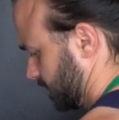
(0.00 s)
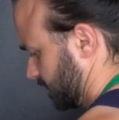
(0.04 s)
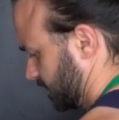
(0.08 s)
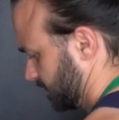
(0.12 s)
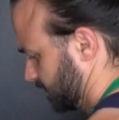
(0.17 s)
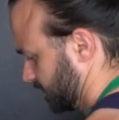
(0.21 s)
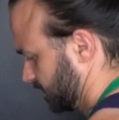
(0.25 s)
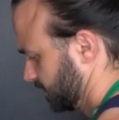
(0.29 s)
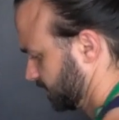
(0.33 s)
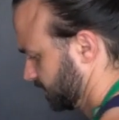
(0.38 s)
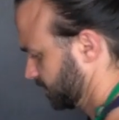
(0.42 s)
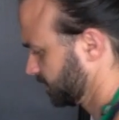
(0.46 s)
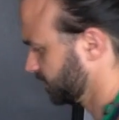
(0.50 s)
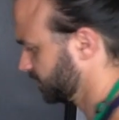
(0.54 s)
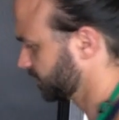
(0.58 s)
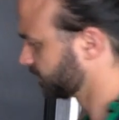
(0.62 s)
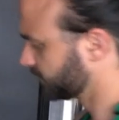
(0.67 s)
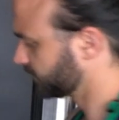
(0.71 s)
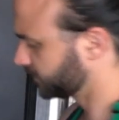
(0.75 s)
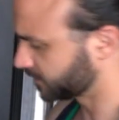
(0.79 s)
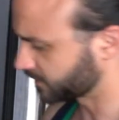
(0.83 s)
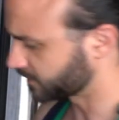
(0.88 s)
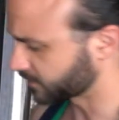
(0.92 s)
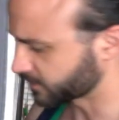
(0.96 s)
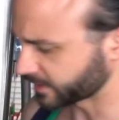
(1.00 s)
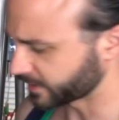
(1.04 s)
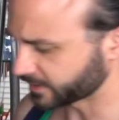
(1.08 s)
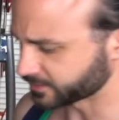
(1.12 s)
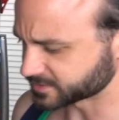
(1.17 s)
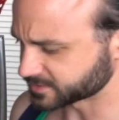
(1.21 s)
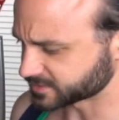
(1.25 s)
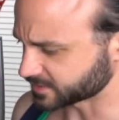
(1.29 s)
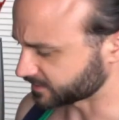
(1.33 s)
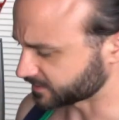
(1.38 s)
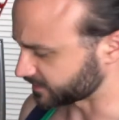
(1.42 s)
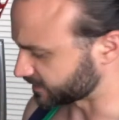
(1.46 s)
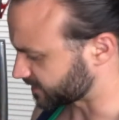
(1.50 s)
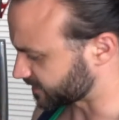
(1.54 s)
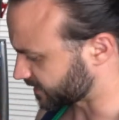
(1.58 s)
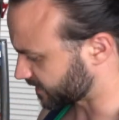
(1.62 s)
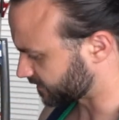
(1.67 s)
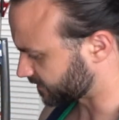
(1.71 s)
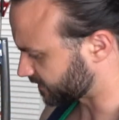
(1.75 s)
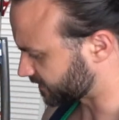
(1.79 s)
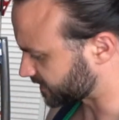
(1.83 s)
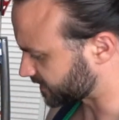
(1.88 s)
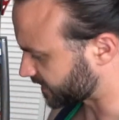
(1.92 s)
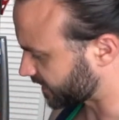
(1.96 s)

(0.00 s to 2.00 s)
All right, let's get these